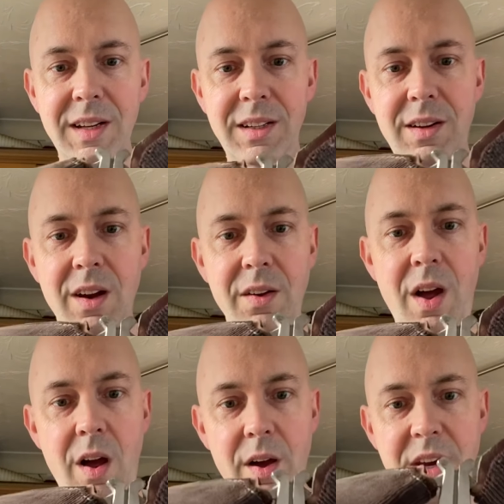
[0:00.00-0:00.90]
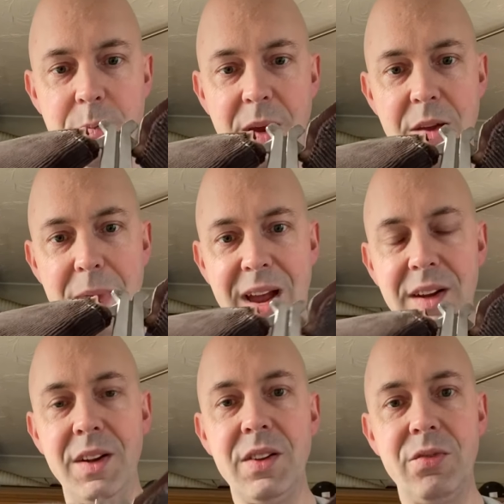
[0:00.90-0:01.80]
You can't hide big
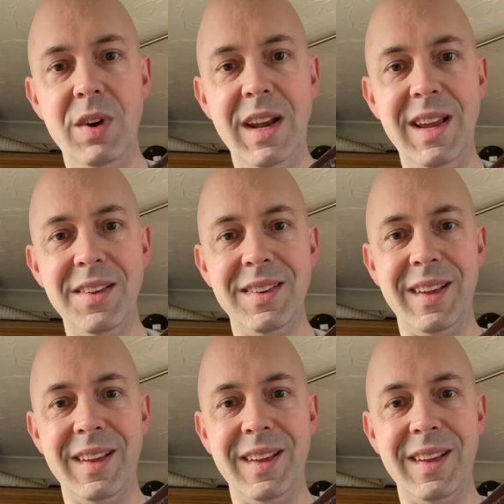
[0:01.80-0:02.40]
magnets really under